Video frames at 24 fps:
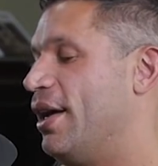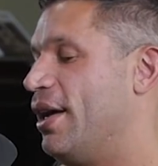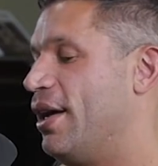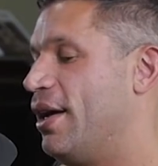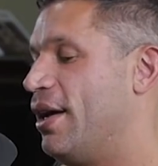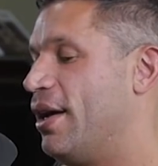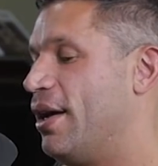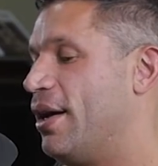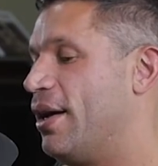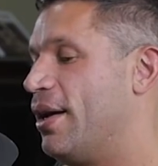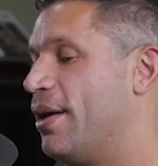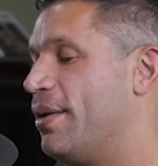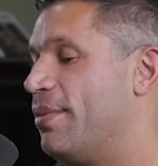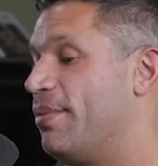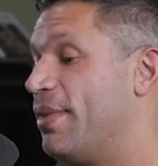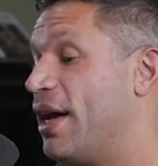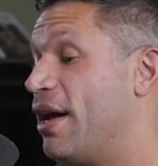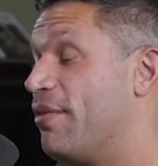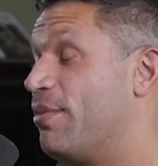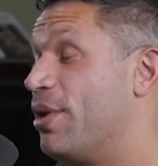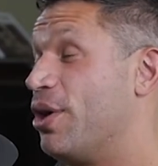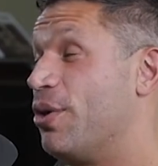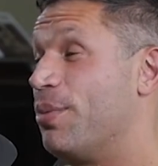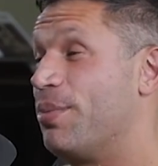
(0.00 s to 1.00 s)

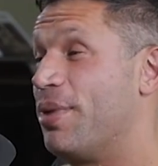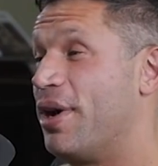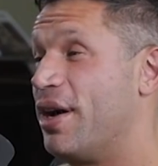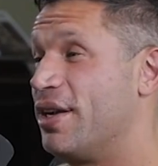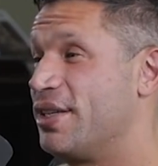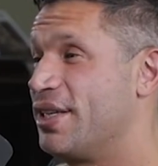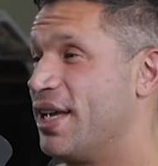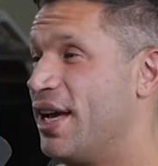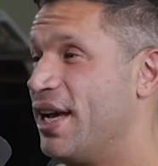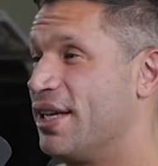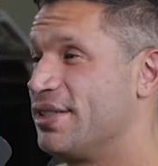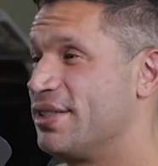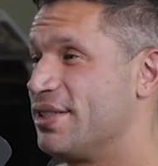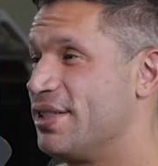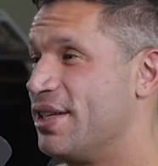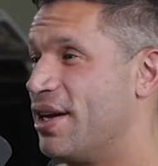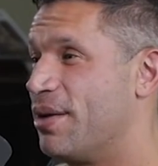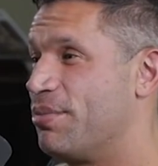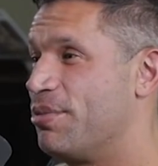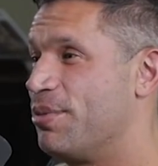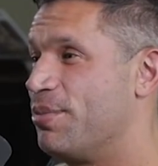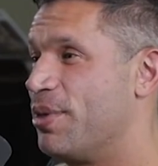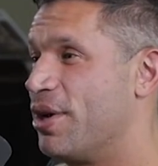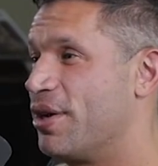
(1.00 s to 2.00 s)
Have my own podcast, the
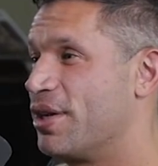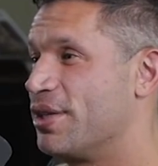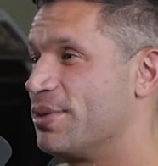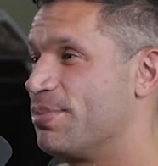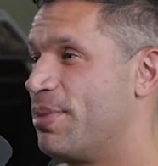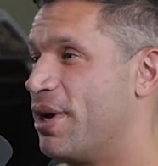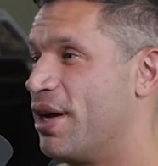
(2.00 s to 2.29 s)
Aubrey Marcus